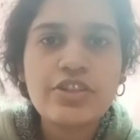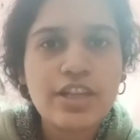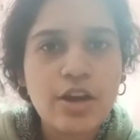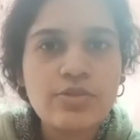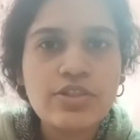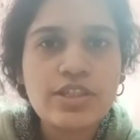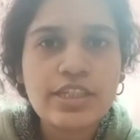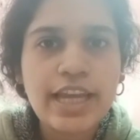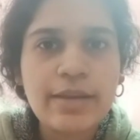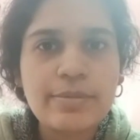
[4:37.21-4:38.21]
your
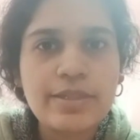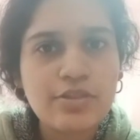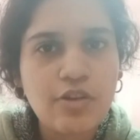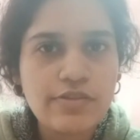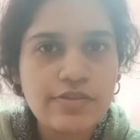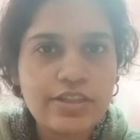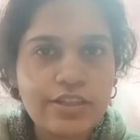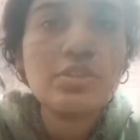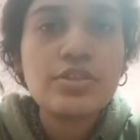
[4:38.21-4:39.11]
doubts can be solved.